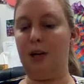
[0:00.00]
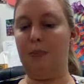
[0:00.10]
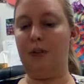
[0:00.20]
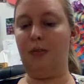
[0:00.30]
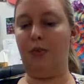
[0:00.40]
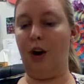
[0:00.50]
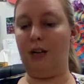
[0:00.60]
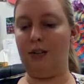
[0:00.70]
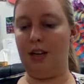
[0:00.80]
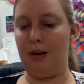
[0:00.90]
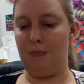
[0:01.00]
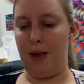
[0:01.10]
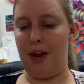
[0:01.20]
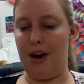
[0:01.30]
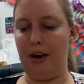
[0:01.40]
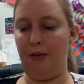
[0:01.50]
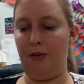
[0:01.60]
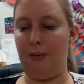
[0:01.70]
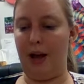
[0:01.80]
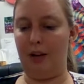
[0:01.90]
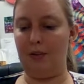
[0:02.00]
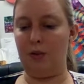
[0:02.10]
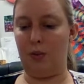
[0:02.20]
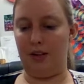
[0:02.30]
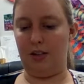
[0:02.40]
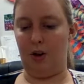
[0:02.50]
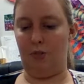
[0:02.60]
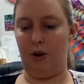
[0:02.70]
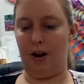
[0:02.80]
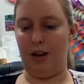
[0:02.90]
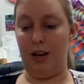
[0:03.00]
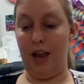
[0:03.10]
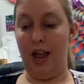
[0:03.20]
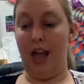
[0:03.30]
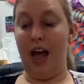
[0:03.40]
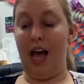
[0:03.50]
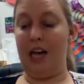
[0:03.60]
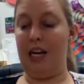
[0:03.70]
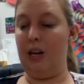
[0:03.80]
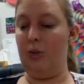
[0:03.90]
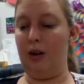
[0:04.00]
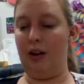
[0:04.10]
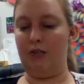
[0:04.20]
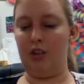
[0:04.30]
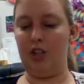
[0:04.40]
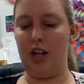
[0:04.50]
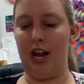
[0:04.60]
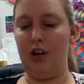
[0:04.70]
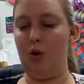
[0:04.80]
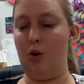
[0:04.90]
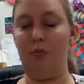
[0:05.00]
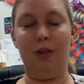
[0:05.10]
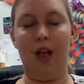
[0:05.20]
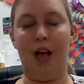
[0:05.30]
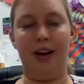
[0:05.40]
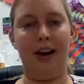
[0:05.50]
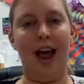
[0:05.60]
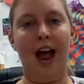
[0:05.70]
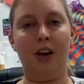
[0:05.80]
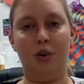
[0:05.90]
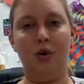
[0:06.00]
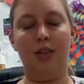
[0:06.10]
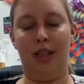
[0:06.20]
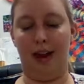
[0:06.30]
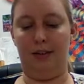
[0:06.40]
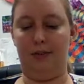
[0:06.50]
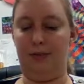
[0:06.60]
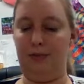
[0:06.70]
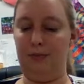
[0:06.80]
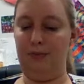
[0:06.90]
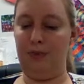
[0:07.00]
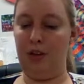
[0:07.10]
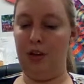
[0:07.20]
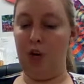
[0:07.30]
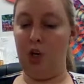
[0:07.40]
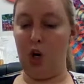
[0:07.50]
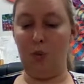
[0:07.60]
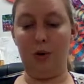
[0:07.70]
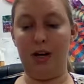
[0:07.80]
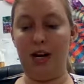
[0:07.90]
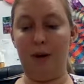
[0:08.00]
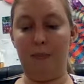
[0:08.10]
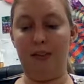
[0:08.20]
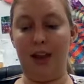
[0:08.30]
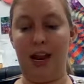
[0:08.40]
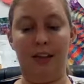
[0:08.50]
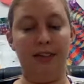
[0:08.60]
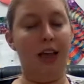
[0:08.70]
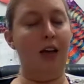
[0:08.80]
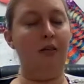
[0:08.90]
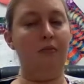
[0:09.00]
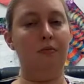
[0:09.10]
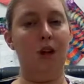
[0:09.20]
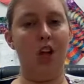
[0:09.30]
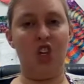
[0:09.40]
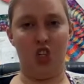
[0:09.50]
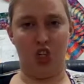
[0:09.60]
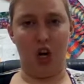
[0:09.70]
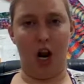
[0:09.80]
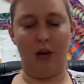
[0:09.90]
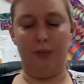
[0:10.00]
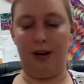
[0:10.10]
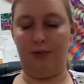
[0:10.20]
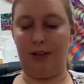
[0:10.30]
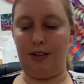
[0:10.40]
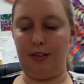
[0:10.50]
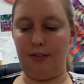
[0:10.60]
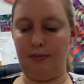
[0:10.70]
up his frock to get a penknife from out of his waistcoat pocket, and he would have shed your blood and had your life. No bringing up by the hand then, not a bit of it.